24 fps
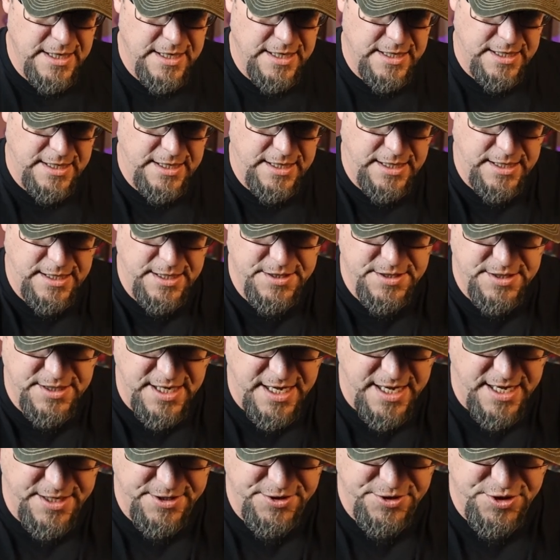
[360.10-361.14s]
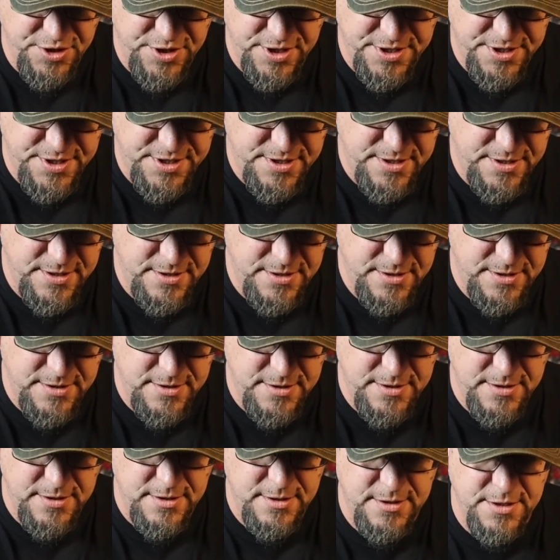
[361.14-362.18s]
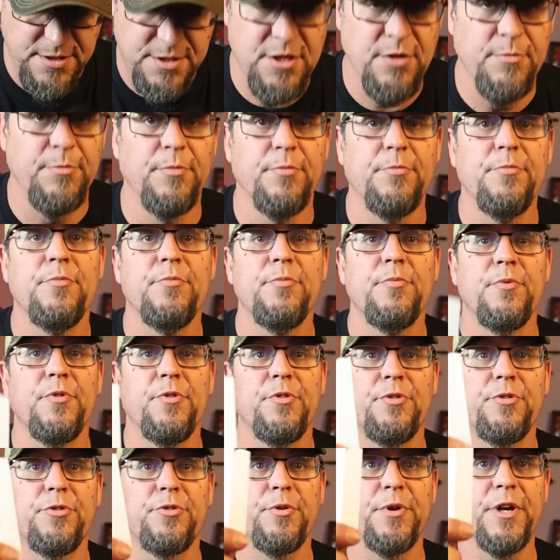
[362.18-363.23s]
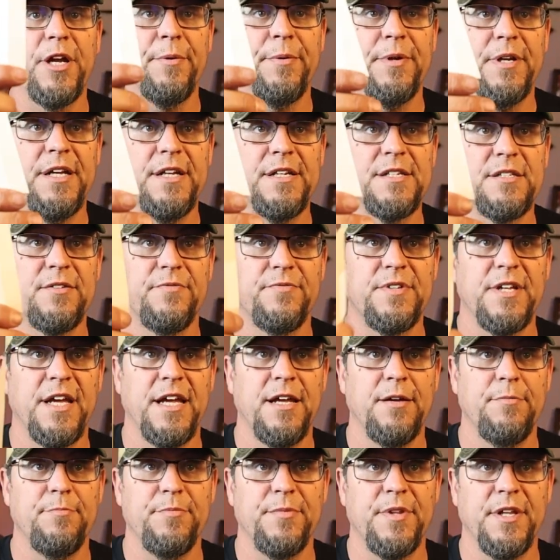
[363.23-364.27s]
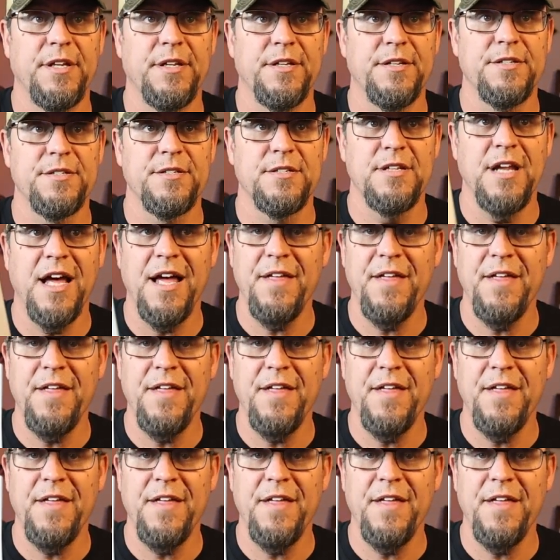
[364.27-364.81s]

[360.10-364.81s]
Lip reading: and it's got just some 3M adhesive tape that is not the